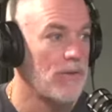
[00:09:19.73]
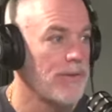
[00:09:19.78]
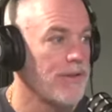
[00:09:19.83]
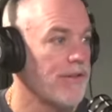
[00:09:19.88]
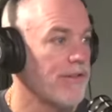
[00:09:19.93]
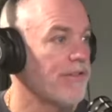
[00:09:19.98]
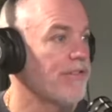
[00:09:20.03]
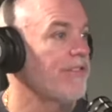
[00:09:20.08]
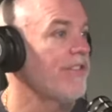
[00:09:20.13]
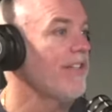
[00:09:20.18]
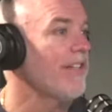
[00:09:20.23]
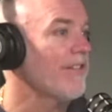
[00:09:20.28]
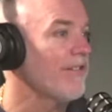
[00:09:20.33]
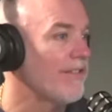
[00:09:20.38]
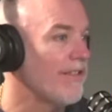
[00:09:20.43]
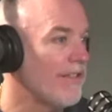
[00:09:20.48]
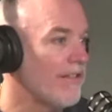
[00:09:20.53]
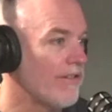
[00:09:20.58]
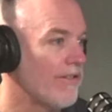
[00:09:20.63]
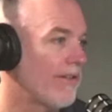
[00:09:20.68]
your
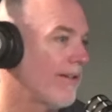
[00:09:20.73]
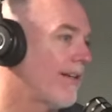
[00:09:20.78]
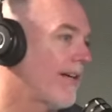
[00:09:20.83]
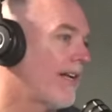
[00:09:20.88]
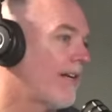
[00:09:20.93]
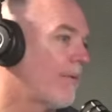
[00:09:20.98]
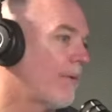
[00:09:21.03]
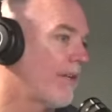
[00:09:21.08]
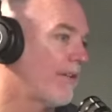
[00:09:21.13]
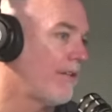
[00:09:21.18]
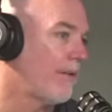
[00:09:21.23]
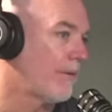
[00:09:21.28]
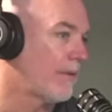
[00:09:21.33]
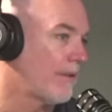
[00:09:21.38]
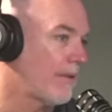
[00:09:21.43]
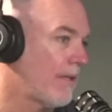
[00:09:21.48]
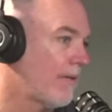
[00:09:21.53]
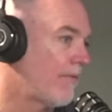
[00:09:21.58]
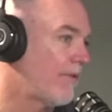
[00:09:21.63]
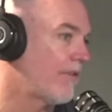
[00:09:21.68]
60s, you're like, I don't want to deal with
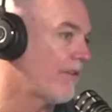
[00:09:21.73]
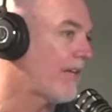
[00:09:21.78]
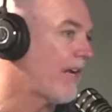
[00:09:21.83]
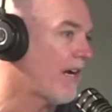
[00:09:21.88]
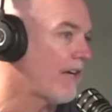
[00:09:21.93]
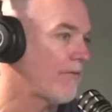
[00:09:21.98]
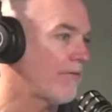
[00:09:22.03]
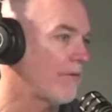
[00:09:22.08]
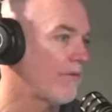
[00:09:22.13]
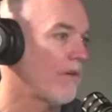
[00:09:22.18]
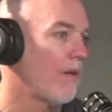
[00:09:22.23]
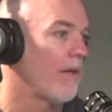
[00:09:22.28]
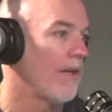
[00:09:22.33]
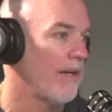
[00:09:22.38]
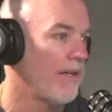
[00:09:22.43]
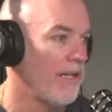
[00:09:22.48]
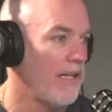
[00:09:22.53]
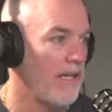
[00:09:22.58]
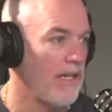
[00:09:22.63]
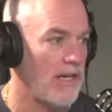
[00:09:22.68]
the leverage. The cash flow is all
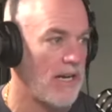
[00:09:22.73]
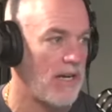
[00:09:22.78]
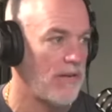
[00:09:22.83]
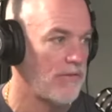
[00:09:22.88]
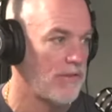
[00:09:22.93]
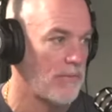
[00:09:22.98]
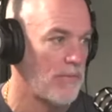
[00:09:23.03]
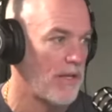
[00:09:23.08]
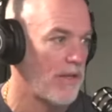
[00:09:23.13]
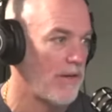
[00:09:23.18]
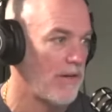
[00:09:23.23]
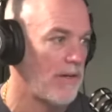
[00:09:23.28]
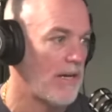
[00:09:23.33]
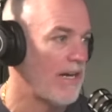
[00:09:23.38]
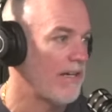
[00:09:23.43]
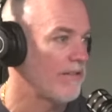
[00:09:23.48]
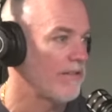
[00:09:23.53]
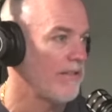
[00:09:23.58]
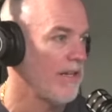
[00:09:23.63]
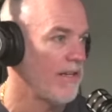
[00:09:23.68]
I need. I have some other
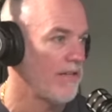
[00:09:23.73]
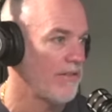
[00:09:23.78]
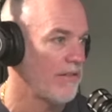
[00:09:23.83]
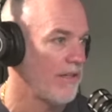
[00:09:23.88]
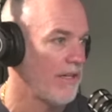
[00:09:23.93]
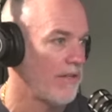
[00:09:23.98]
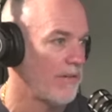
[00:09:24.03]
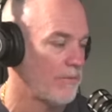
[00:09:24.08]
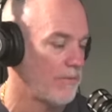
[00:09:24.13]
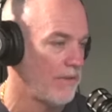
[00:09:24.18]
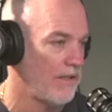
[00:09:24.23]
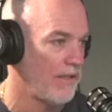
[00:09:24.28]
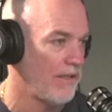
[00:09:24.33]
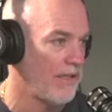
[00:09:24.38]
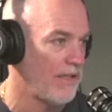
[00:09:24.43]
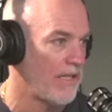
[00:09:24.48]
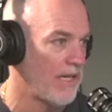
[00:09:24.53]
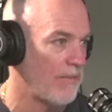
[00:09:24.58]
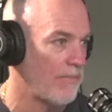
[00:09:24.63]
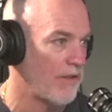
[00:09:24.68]
assets and I don't really
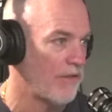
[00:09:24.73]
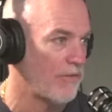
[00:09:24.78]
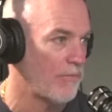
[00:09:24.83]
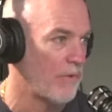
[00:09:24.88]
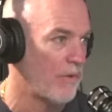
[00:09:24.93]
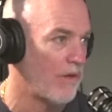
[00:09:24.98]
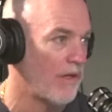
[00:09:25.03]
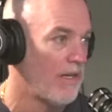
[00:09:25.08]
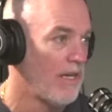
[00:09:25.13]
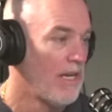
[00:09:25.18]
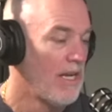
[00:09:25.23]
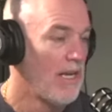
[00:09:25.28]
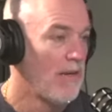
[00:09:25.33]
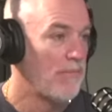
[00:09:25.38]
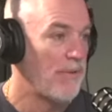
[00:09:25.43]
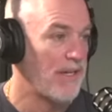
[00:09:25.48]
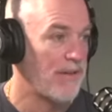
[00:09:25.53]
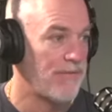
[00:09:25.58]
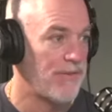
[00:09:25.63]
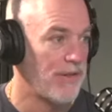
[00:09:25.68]
need that much more.
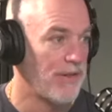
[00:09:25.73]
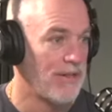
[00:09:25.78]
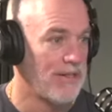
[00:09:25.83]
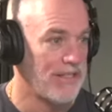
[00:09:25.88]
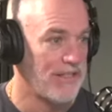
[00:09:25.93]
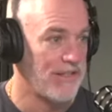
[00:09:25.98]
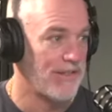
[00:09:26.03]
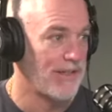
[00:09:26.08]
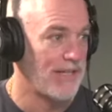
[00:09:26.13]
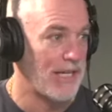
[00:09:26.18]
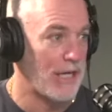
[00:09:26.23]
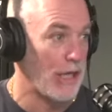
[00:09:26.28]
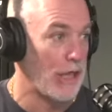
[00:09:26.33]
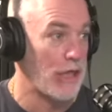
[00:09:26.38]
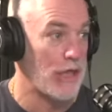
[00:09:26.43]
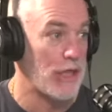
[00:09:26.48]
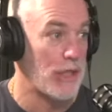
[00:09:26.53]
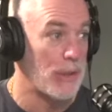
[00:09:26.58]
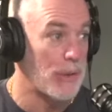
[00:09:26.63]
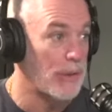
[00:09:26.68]
But if you're in your
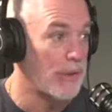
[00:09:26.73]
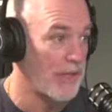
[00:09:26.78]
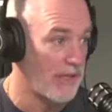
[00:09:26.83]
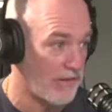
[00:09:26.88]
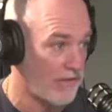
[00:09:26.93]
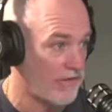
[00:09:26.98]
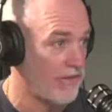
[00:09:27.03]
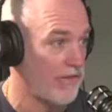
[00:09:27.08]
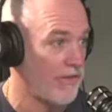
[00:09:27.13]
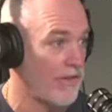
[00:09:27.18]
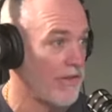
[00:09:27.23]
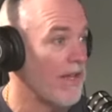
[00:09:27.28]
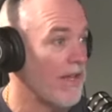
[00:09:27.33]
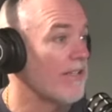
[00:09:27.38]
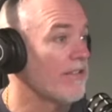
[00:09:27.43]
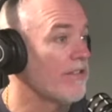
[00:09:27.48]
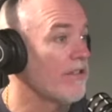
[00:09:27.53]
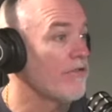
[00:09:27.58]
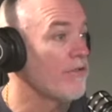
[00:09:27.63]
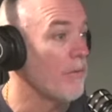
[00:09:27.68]
30s and you're in
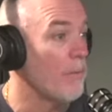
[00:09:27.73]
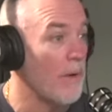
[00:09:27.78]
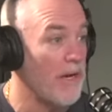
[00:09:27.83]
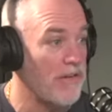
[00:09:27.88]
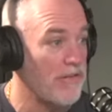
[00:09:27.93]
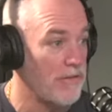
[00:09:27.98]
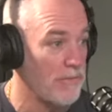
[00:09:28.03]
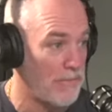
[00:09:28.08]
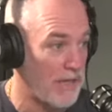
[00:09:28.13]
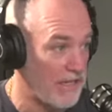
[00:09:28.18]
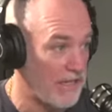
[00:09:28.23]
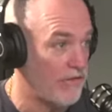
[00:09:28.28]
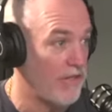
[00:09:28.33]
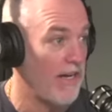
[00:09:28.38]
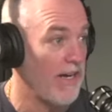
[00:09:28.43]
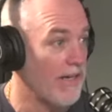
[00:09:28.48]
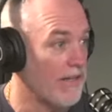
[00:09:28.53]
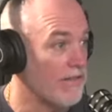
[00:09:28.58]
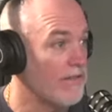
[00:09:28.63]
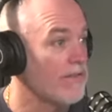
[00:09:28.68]
that situation by
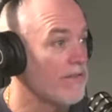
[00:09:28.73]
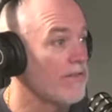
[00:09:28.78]
chance,